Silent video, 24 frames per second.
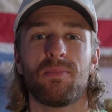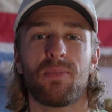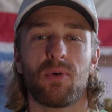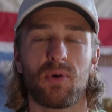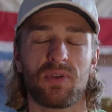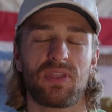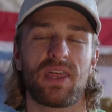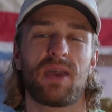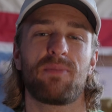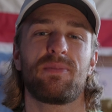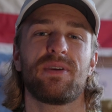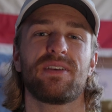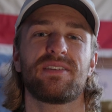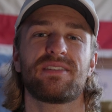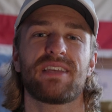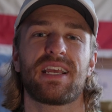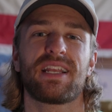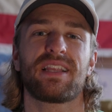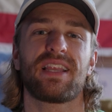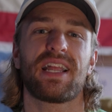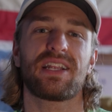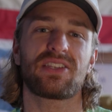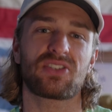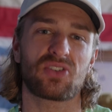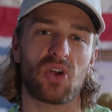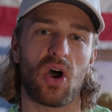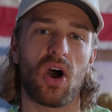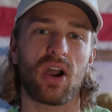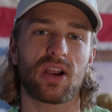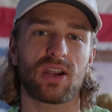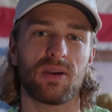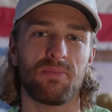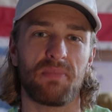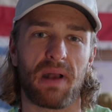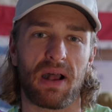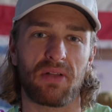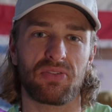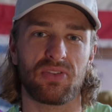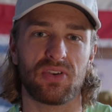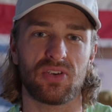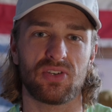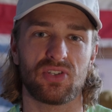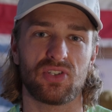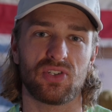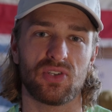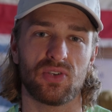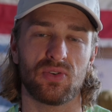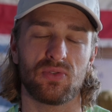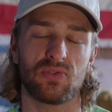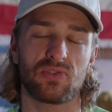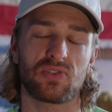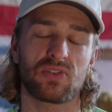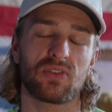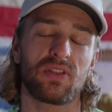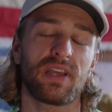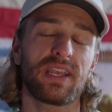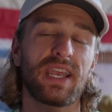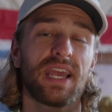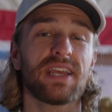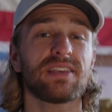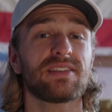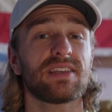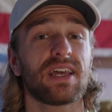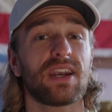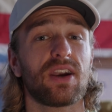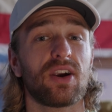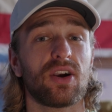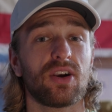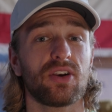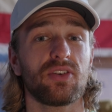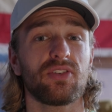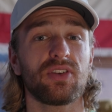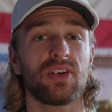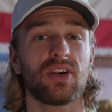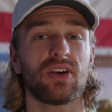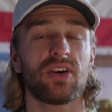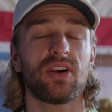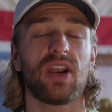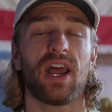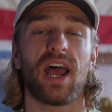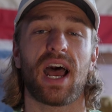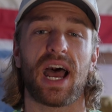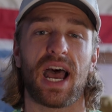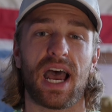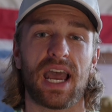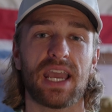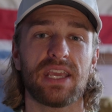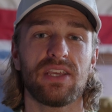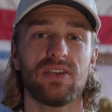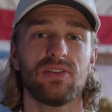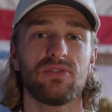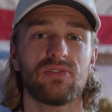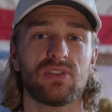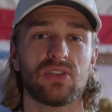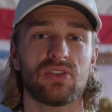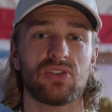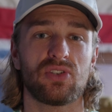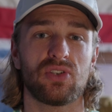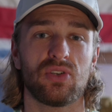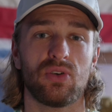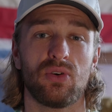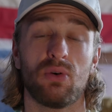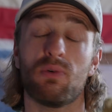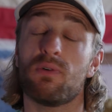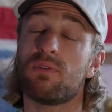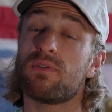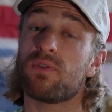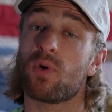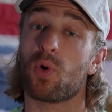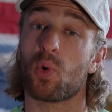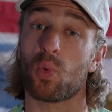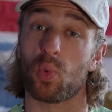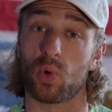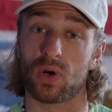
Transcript: But with that being said, let's talk about this shoe. So like I said earlier, I use this shoe for